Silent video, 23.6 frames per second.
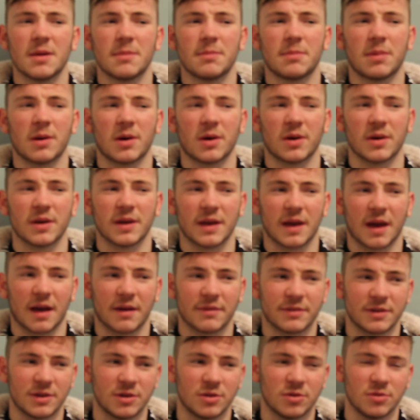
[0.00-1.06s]
by
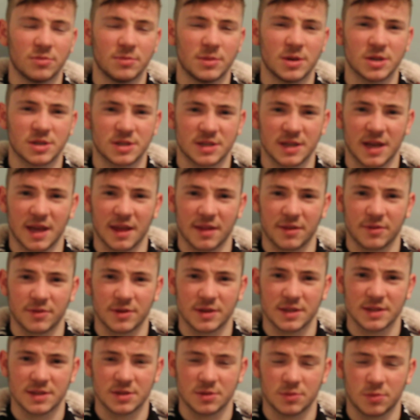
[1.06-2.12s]
having it all merged together
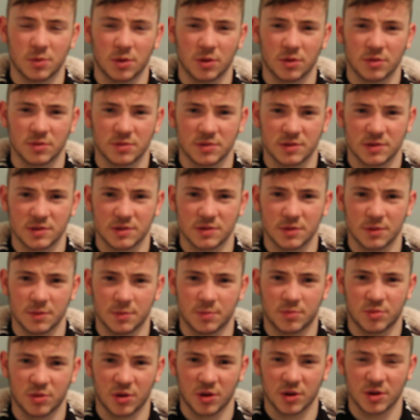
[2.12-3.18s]
into one sort of
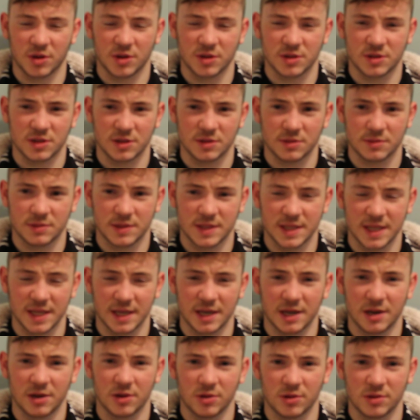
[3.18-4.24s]
product and seeing
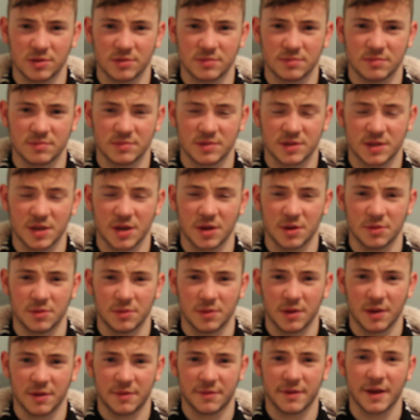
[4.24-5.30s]
it look so
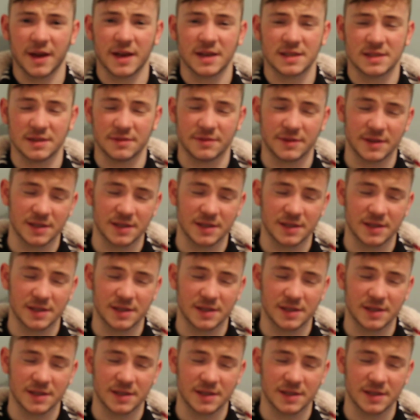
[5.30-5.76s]
effective,